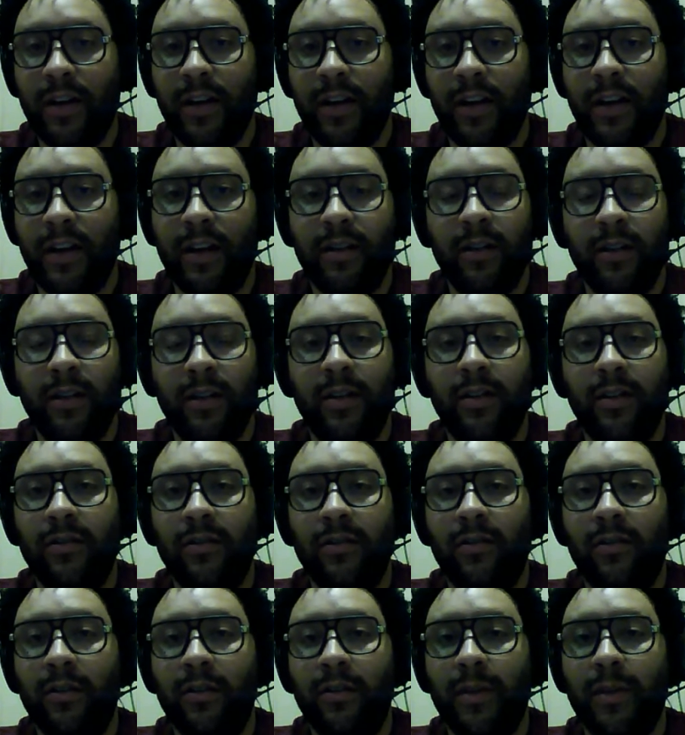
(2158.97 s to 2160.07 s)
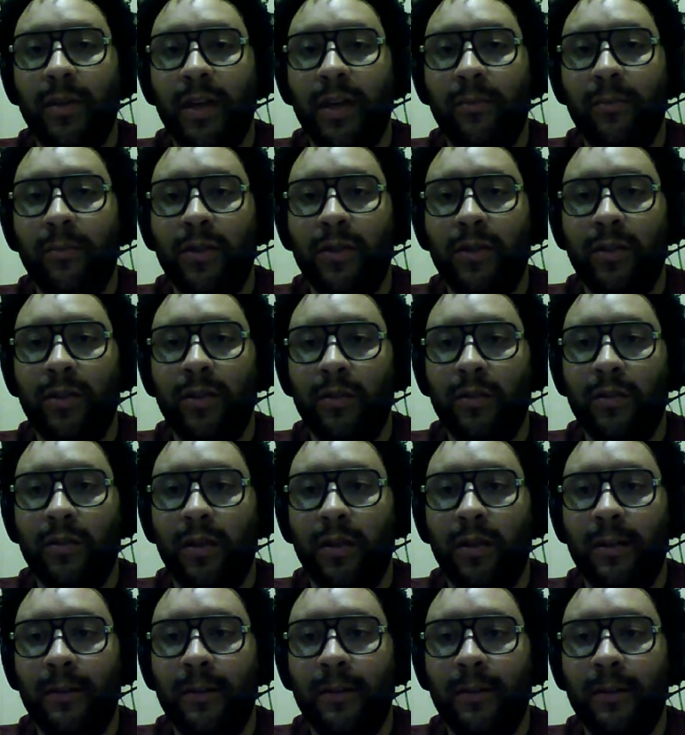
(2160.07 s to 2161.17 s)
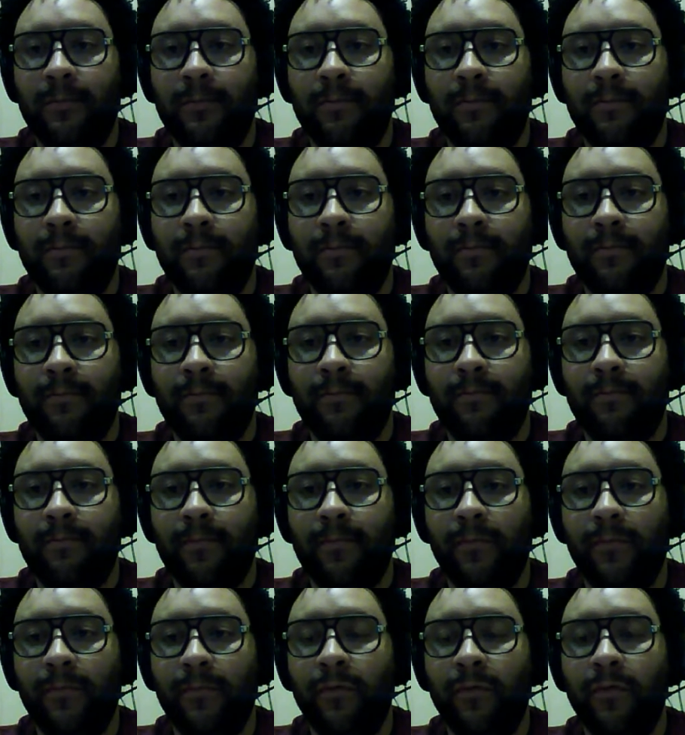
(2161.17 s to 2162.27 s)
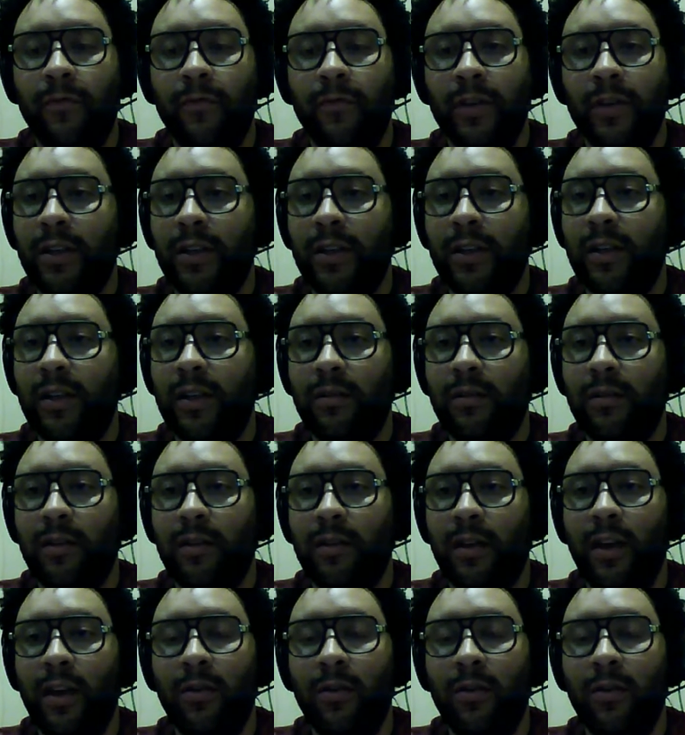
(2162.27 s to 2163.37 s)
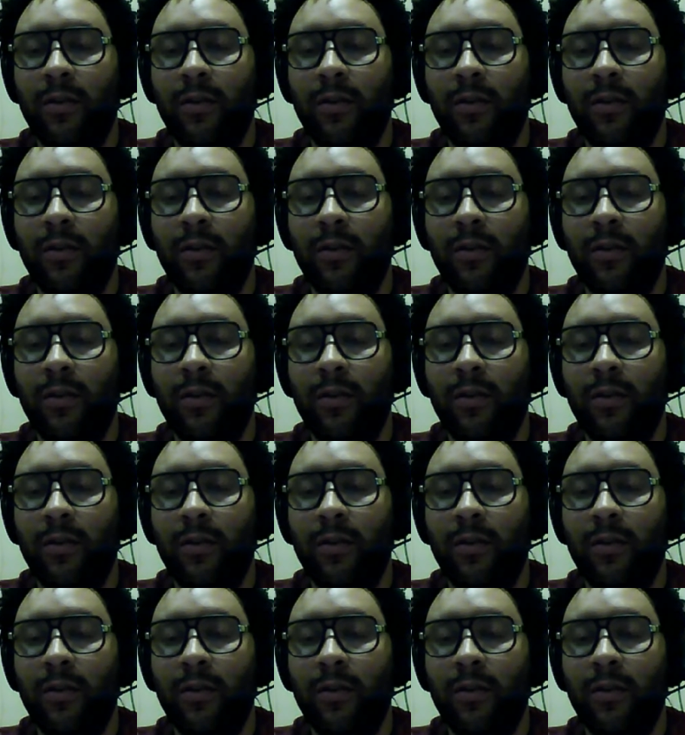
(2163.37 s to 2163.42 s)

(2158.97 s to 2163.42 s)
and you're going to be able to really help